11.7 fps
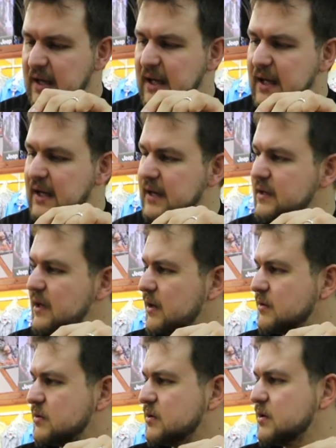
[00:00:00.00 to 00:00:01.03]
And
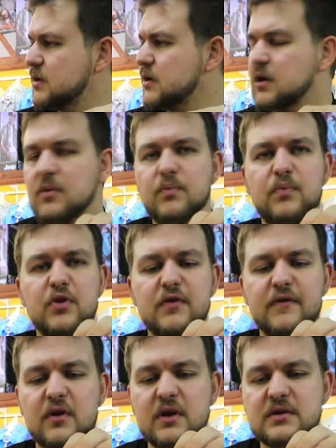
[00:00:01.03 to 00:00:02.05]
yeah,
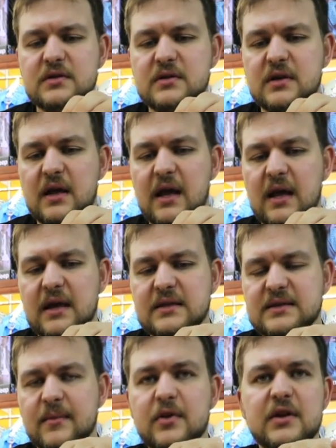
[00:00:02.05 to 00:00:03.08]
beautiful rods and
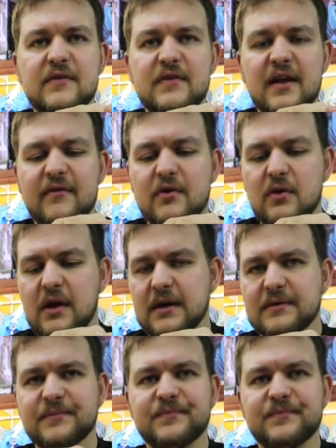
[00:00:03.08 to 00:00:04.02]
something you definitely have a look at.